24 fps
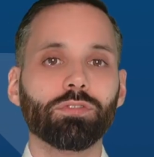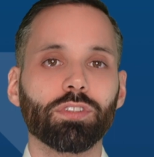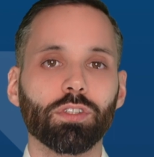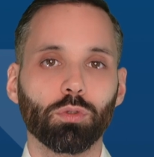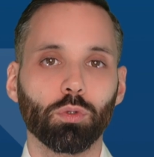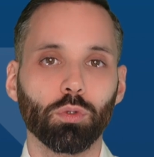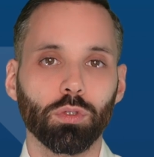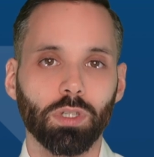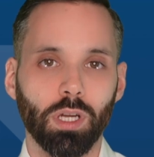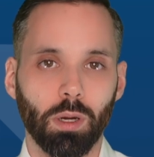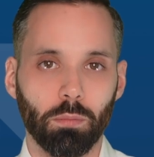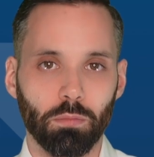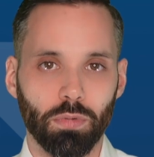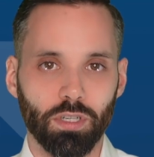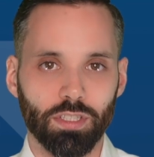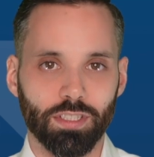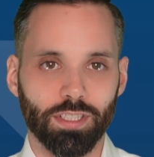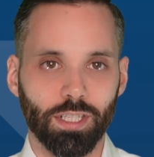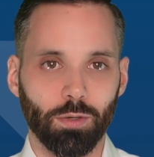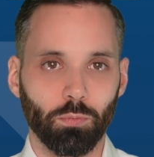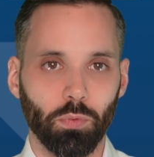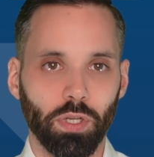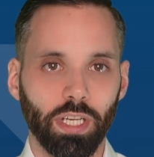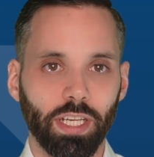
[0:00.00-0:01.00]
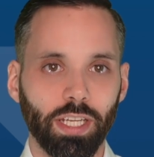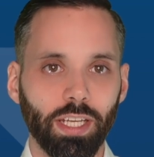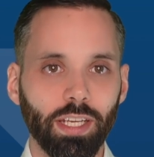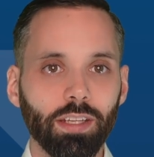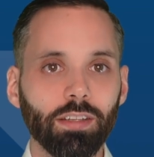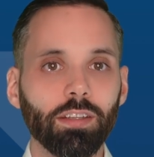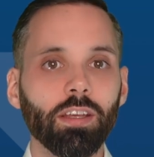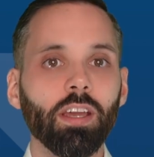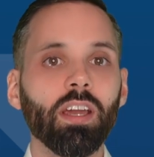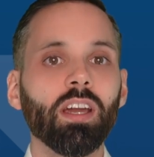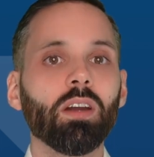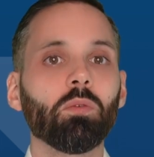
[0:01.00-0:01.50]
the two numbers that we
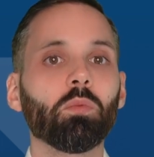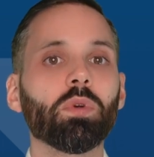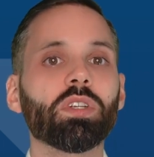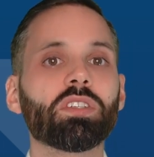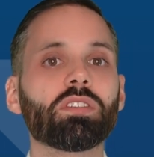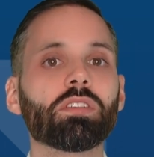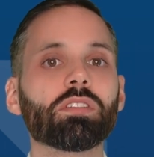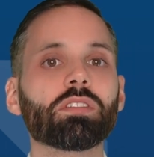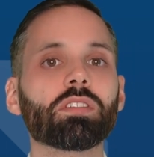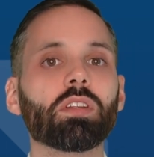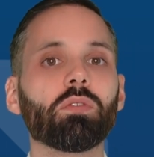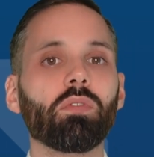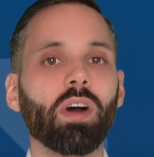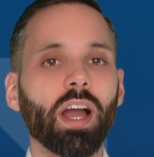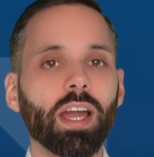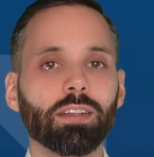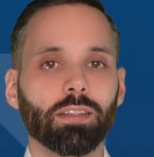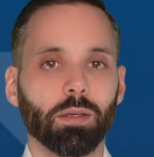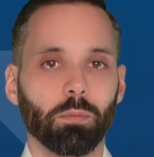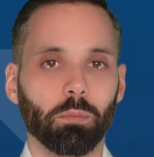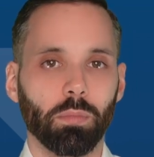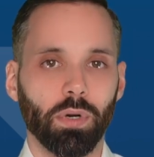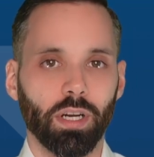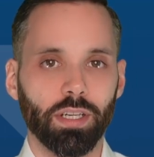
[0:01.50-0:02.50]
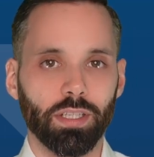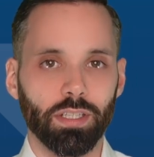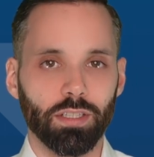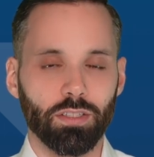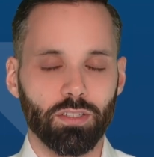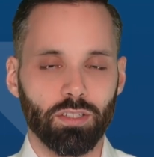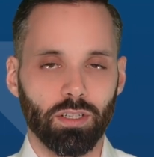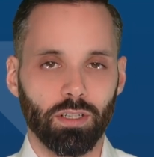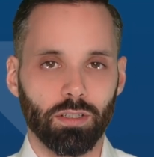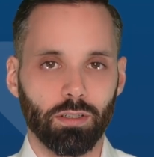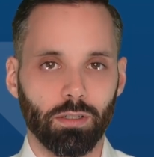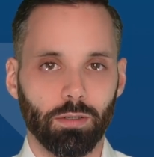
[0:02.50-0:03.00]
need, we just divide them by
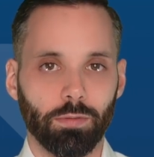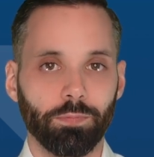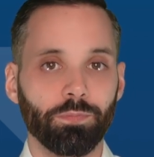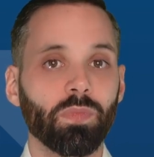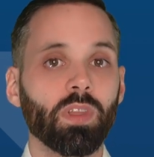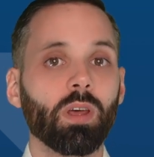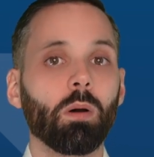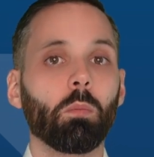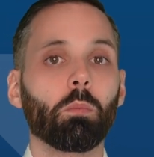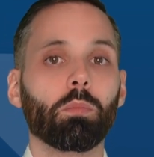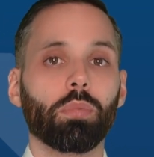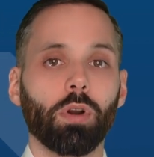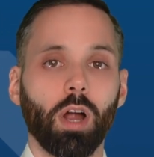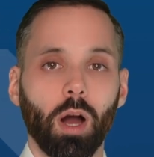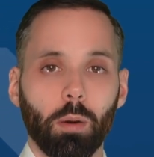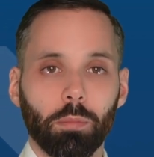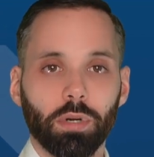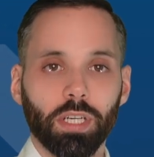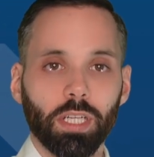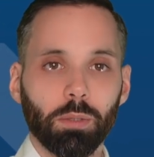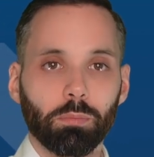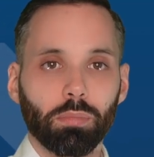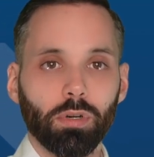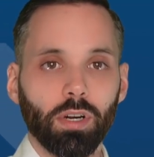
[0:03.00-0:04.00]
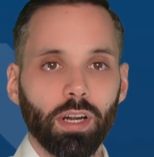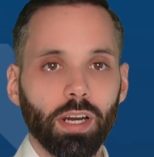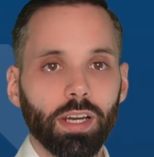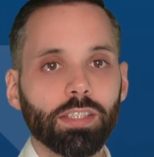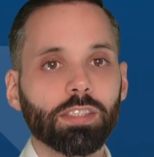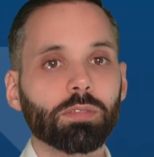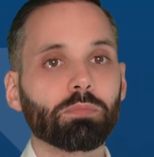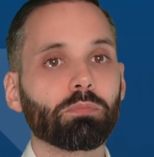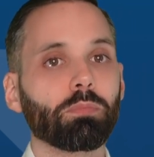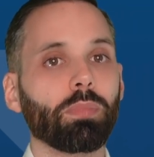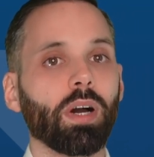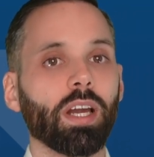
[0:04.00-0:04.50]
each other. Property
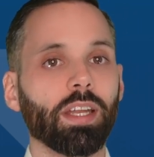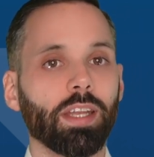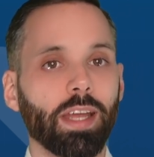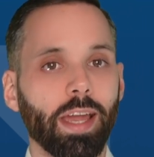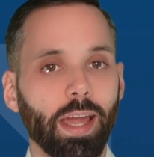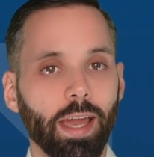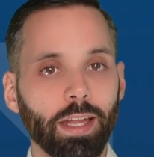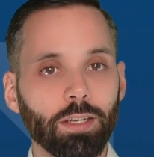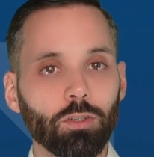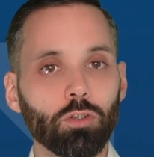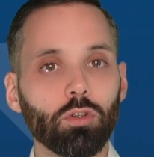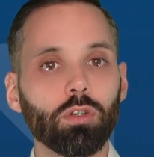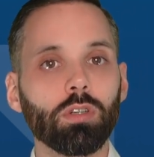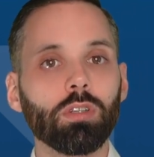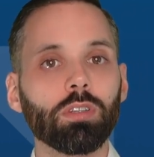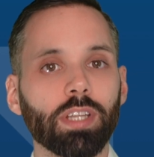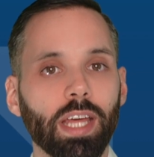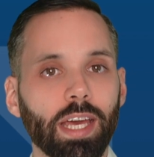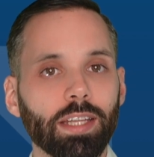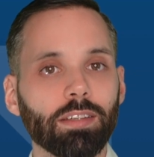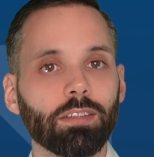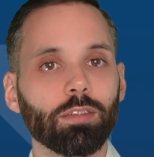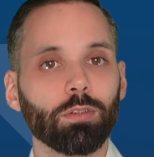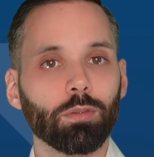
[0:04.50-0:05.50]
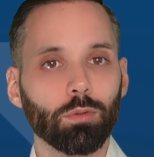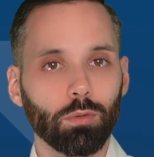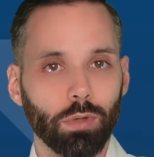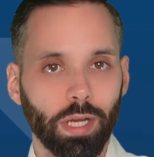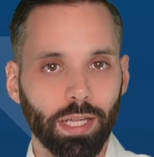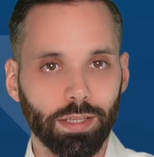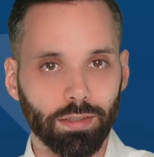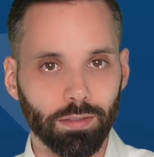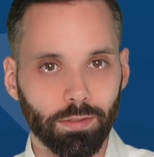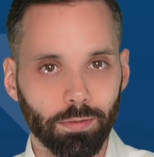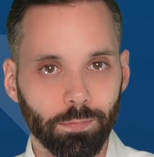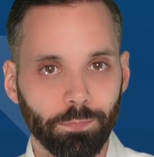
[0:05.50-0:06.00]
price by an annual net
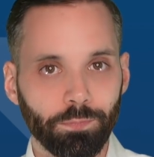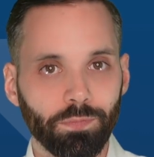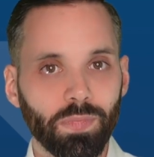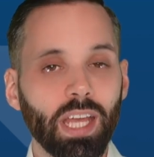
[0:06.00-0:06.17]
rent.